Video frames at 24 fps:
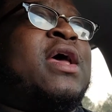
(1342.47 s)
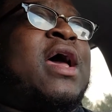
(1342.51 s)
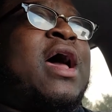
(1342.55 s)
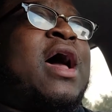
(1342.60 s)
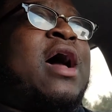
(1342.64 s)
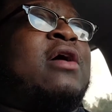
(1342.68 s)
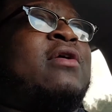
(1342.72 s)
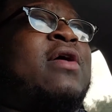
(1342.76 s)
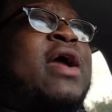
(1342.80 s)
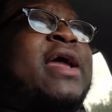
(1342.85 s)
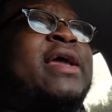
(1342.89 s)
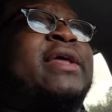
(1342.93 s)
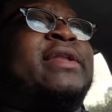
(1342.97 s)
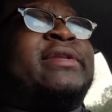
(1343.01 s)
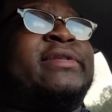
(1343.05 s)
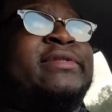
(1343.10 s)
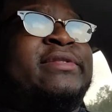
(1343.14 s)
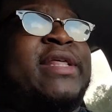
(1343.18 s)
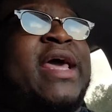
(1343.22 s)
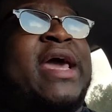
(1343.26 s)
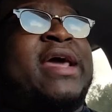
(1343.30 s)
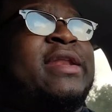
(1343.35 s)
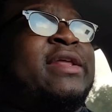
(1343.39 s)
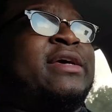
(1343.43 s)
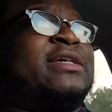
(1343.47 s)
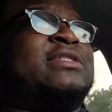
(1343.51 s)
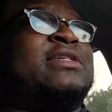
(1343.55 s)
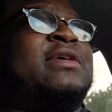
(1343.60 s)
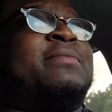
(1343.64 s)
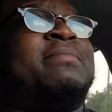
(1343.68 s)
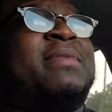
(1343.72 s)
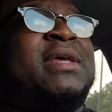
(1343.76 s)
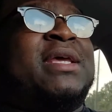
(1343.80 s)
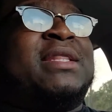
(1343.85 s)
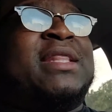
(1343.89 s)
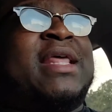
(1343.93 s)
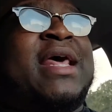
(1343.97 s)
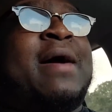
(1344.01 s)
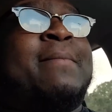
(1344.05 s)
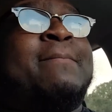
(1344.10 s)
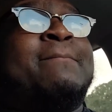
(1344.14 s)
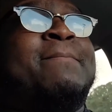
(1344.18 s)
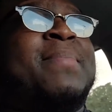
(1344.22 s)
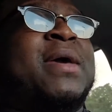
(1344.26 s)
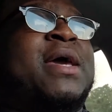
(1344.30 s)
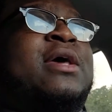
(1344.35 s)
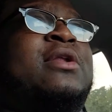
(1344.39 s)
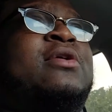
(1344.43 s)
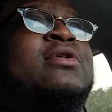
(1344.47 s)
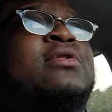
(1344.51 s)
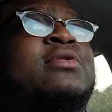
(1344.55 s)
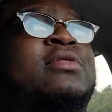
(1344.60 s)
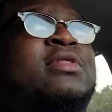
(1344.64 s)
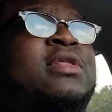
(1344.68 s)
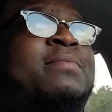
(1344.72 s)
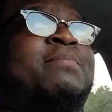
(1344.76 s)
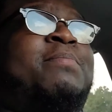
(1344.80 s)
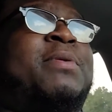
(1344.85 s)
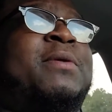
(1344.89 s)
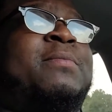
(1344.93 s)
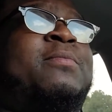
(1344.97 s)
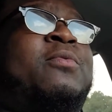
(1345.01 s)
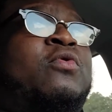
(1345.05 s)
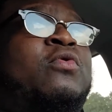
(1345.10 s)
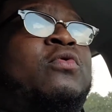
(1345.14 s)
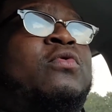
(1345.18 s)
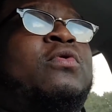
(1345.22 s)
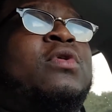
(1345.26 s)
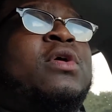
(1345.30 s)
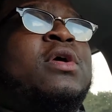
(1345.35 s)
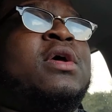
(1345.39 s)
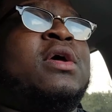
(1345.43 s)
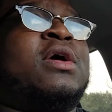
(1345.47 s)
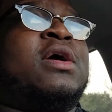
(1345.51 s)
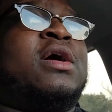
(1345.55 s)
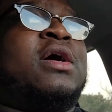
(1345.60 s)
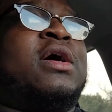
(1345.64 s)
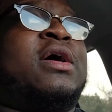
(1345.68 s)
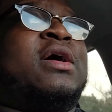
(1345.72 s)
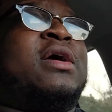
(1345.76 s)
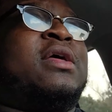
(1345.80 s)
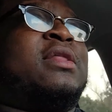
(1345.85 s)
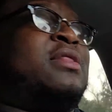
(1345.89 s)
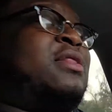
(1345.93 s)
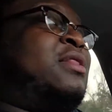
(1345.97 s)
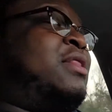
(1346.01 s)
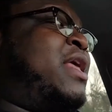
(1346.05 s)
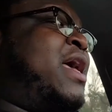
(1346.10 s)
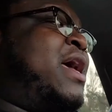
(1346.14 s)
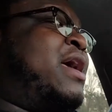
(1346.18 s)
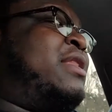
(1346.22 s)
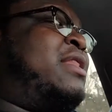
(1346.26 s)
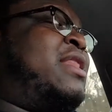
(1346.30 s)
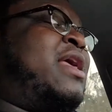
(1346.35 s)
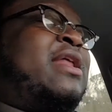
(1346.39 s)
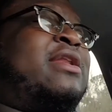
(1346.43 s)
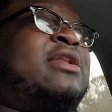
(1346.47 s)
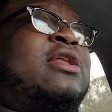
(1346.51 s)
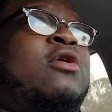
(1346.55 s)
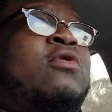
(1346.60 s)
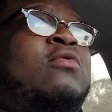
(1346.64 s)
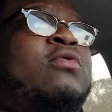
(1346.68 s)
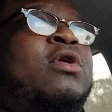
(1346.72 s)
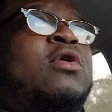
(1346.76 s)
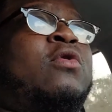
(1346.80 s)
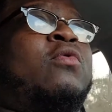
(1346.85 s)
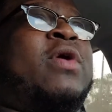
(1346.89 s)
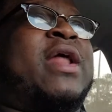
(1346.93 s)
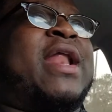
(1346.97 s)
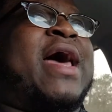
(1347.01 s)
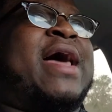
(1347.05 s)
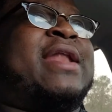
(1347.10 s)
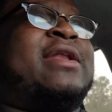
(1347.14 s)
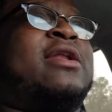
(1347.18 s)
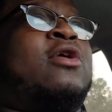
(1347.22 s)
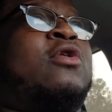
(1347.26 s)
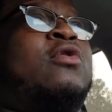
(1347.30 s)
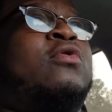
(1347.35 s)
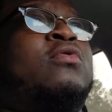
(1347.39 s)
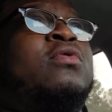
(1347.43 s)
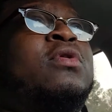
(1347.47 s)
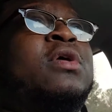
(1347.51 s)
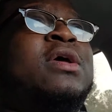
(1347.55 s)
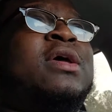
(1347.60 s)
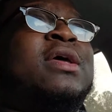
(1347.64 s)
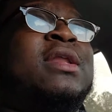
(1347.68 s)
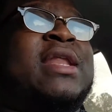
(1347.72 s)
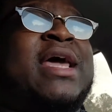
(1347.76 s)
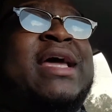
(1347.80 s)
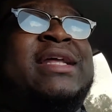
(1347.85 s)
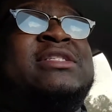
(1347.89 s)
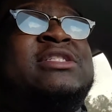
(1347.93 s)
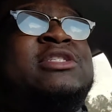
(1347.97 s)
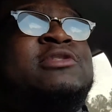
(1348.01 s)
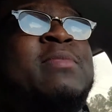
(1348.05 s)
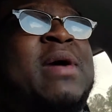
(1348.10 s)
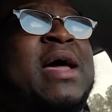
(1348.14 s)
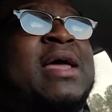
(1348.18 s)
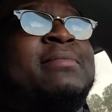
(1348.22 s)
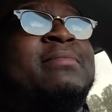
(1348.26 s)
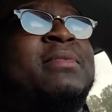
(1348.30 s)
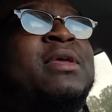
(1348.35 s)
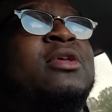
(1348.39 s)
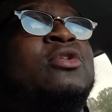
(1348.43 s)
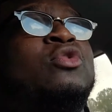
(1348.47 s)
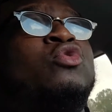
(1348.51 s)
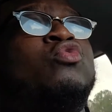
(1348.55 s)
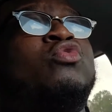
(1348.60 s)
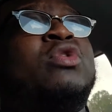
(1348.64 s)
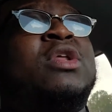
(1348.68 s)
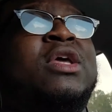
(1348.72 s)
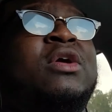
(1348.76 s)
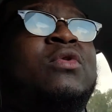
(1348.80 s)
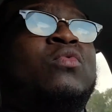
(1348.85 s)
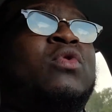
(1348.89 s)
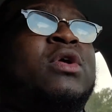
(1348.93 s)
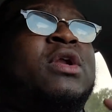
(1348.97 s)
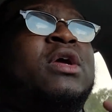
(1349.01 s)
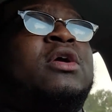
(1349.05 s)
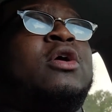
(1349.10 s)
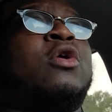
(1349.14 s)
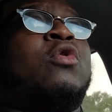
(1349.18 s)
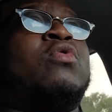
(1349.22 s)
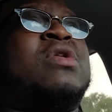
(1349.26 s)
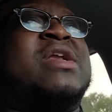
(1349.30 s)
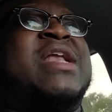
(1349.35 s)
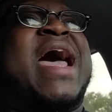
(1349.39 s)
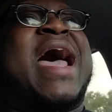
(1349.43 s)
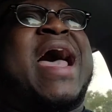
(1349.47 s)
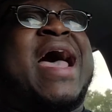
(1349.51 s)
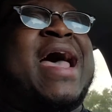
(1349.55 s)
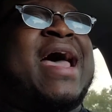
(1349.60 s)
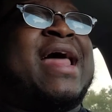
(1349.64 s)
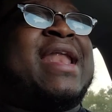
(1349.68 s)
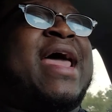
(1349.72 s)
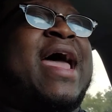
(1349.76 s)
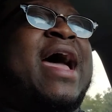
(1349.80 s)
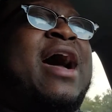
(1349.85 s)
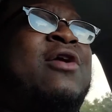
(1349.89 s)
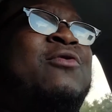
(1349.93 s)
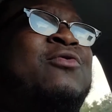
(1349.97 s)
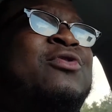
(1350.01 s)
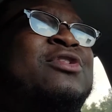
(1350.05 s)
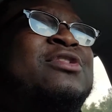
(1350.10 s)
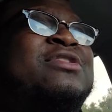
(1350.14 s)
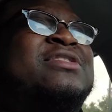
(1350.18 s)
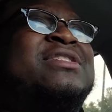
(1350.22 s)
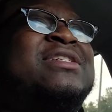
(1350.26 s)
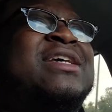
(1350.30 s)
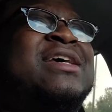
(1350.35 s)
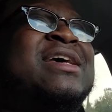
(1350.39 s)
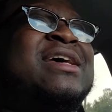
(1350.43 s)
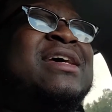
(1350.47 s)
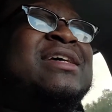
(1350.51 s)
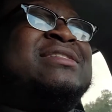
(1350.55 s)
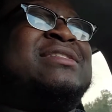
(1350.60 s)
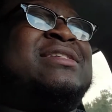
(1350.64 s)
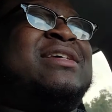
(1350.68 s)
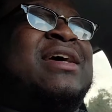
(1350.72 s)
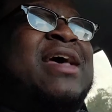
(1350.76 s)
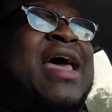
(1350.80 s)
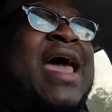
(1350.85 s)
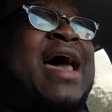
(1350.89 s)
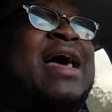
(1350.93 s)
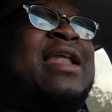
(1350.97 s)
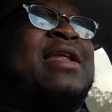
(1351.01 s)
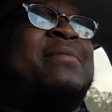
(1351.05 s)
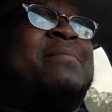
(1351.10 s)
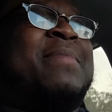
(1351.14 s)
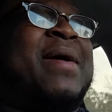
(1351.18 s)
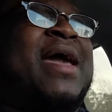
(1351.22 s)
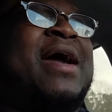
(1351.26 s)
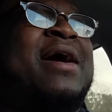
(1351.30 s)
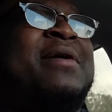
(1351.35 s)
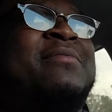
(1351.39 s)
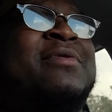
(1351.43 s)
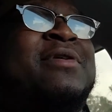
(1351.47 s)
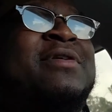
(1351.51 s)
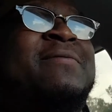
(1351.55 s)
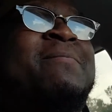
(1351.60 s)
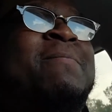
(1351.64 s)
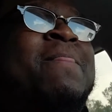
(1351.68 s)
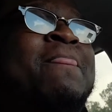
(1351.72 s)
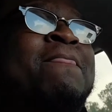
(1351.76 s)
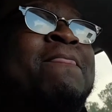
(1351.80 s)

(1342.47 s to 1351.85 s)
All right. That doesn't mean that I'm better than people that don't know what I know. That just might mean you didn't want to go 9 hours to Alabama